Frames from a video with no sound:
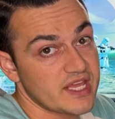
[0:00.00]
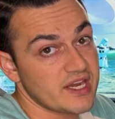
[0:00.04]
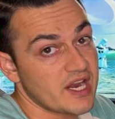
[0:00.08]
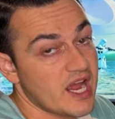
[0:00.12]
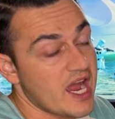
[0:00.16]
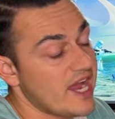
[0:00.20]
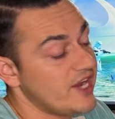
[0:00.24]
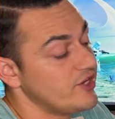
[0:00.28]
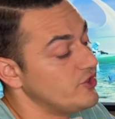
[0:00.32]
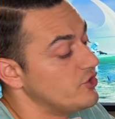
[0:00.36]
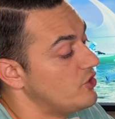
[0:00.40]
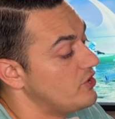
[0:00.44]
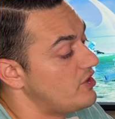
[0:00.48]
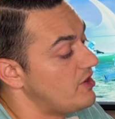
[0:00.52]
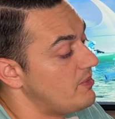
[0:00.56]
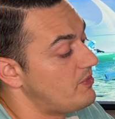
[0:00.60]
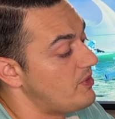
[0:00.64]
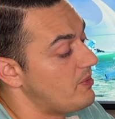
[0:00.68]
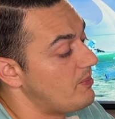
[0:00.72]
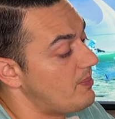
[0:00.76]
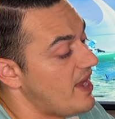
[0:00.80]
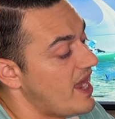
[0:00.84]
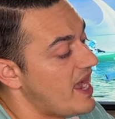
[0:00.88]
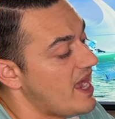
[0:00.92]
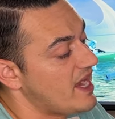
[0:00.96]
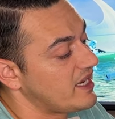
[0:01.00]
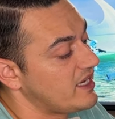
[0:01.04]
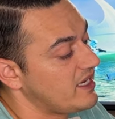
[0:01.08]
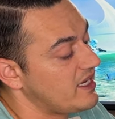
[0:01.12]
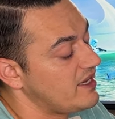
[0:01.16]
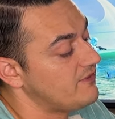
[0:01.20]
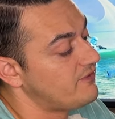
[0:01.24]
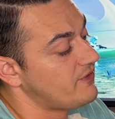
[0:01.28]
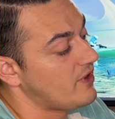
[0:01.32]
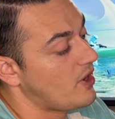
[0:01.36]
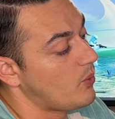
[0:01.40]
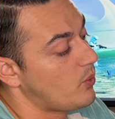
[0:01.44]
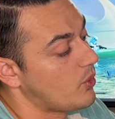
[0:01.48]
and hydro dip the back
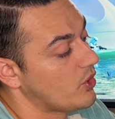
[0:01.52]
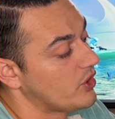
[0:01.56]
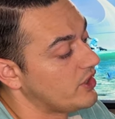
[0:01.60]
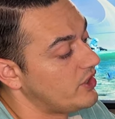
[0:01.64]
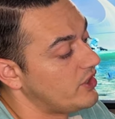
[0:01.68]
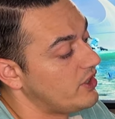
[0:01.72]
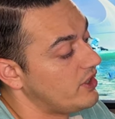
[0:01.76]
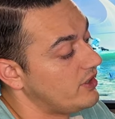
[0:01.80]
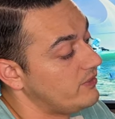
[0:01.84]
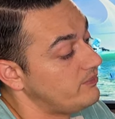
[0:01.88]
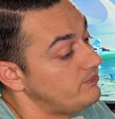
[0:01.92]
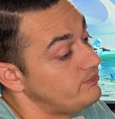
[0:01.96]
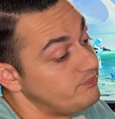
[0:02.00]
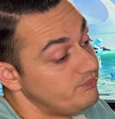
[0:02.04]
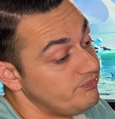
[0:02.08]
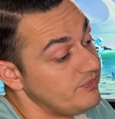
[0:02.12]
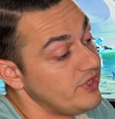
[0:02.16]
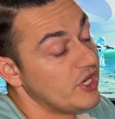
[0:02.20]
if I were gonna,